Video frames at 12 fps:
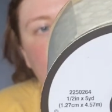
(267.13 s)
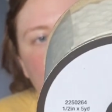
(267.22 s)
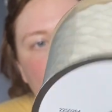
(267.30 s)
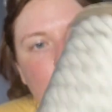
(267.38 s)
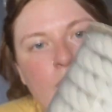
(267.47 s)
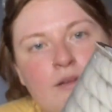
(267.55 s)

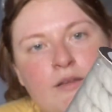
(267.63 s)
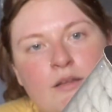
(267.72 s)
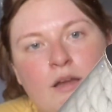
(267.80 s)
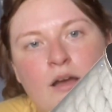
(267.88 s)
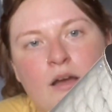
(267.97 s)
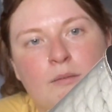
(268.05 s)
cord.
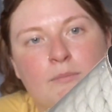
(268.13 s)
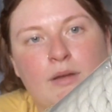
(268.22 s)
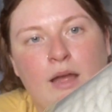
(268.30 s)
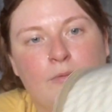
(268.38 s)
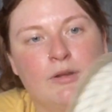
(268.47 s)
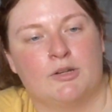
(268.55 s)
Um,
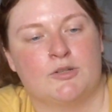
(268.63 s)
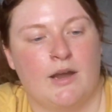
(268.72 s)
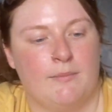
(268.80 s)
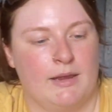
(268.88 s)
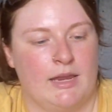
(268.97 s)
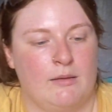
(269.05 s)
I wanna
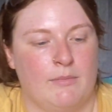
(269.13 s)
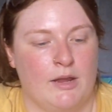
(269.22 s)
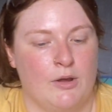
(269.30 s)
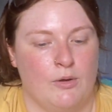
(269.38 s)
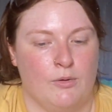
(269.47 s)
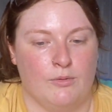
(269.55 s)
try making my
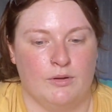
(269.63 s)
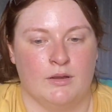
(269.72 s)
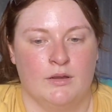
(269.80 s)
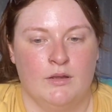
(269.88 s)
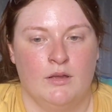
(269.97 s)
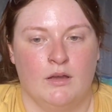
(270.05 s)
own
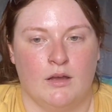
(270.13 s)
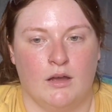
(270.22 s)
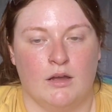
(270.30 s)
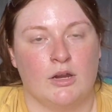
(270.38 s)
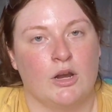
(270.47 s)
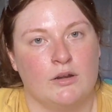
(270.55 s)

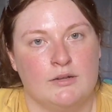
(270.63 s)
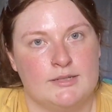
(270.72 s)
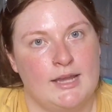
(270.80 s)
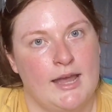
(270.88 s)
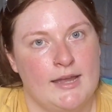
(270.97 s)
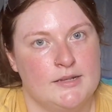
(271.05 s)
uh, curtain
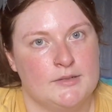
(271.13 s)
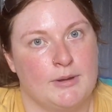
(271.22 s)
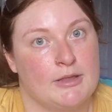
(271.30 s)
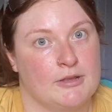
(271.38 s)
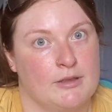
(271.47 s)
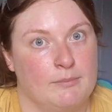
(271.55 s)
ties
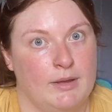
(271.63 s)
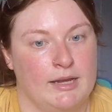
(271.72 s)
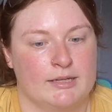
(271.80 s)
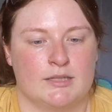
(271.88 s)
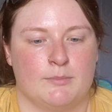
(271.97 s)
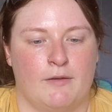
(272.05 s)
rather than
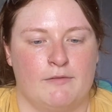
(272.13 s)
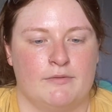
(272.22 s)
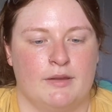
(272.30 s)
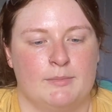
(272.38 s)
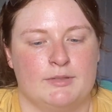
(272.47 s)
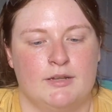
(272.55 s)
buying some off of
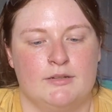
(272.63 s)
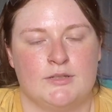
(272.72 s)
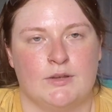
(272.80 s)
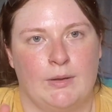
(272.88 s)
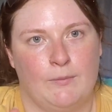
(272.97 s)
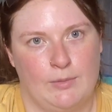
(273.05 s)
Amazon,
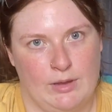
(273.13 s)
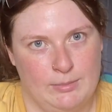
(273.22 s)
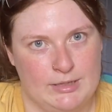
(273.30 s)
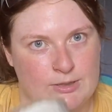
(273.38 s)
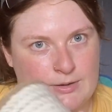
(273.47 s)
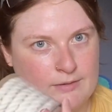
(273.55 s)
so I will
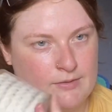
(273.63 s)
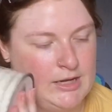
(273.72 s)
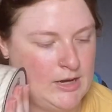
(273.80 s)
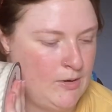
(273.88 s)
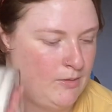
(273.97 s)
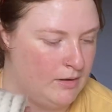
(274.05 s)
be doing a
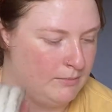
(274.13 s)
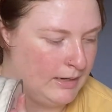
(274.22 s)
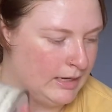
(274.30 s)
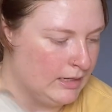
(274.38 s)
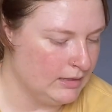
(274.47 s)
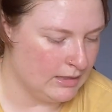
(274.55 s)
video on
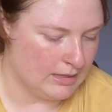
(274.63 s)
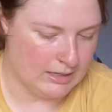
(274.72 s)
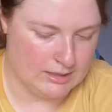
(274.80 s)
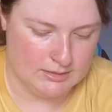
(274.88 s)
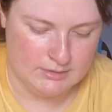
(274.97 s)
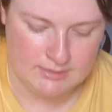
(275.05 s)
making
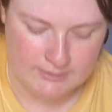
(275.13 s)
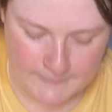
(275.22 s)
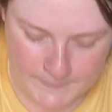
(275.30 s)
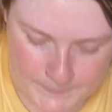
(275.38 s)
these.